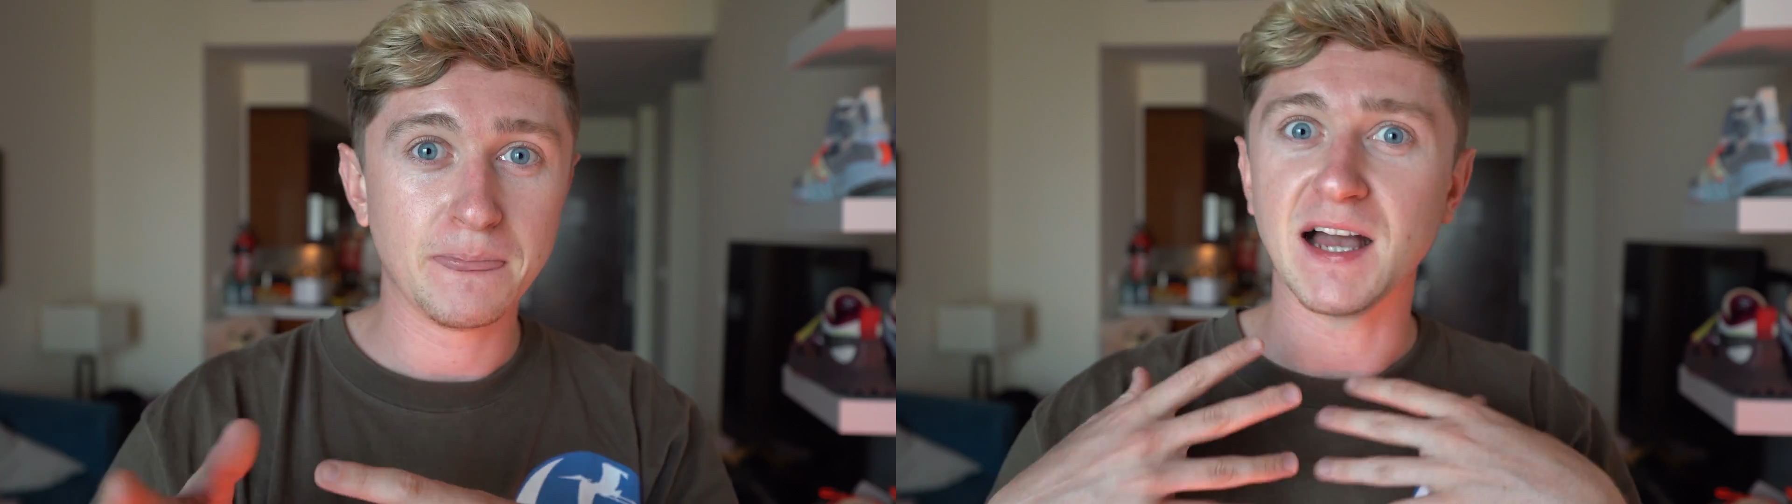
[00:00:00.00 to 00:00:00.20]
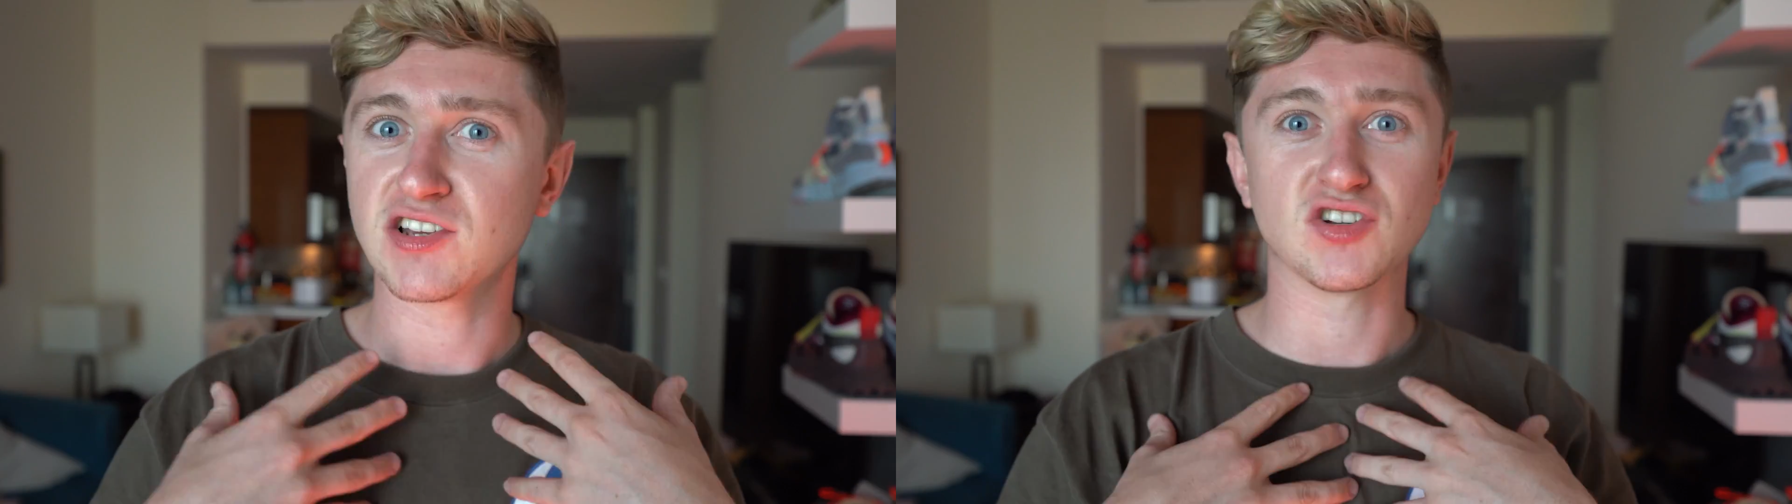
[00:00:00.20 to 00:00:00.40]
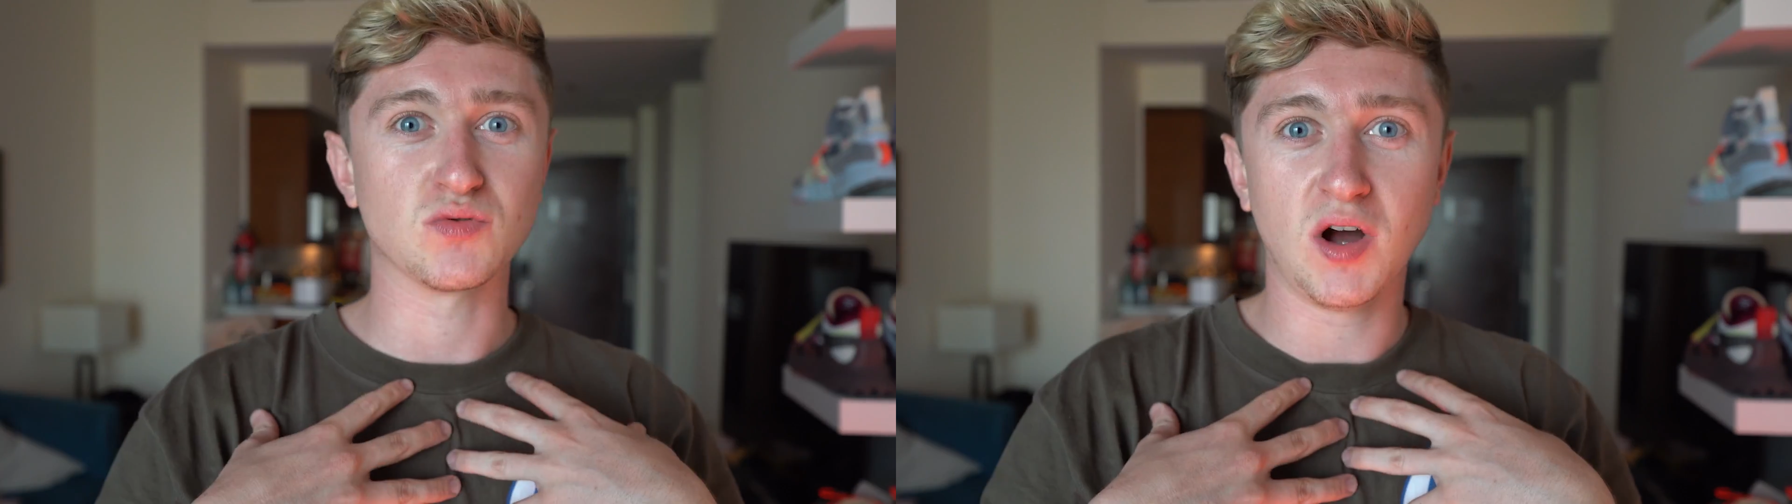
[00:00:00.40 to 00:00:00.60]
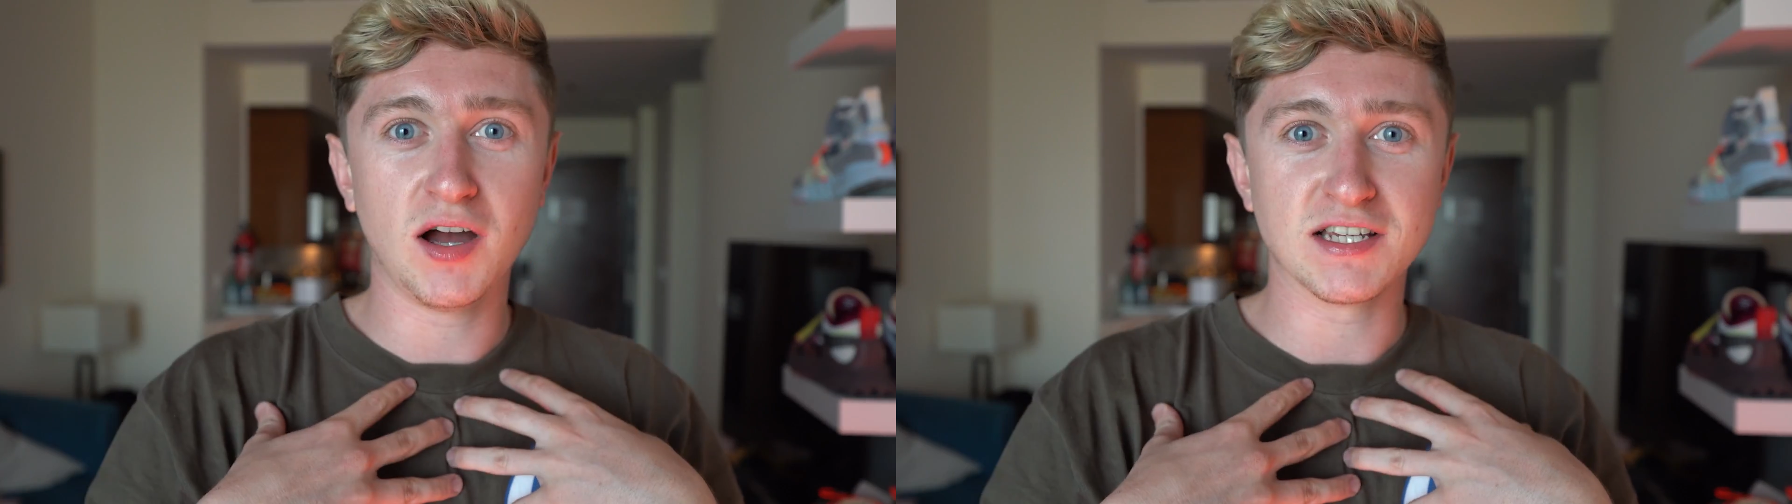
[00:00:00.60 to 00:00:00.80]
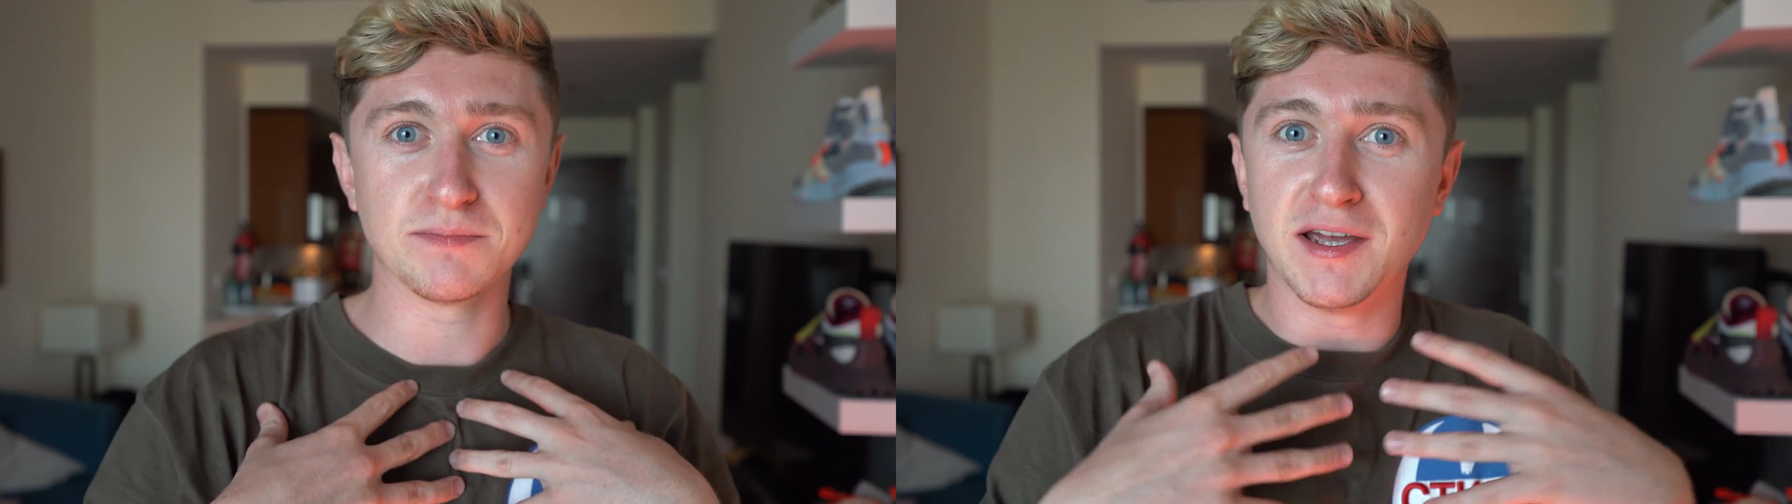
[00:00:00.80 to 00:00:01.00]
That's just what
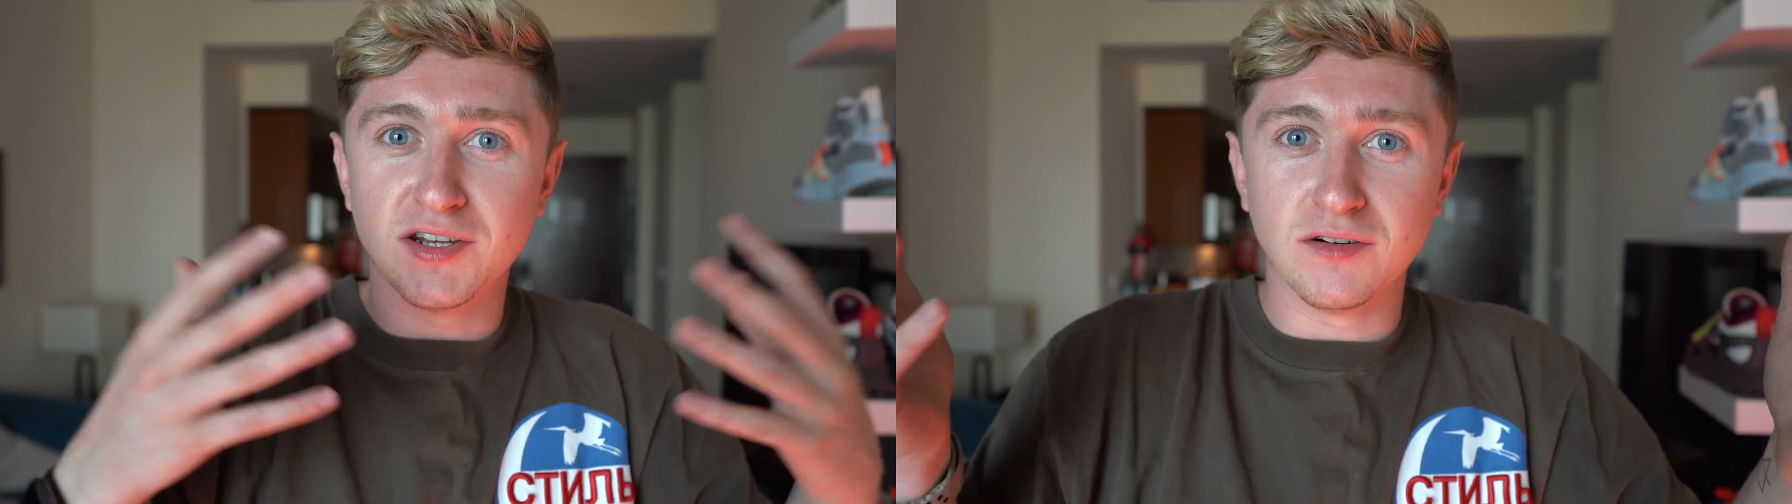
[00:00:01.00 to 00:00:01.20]
I spend.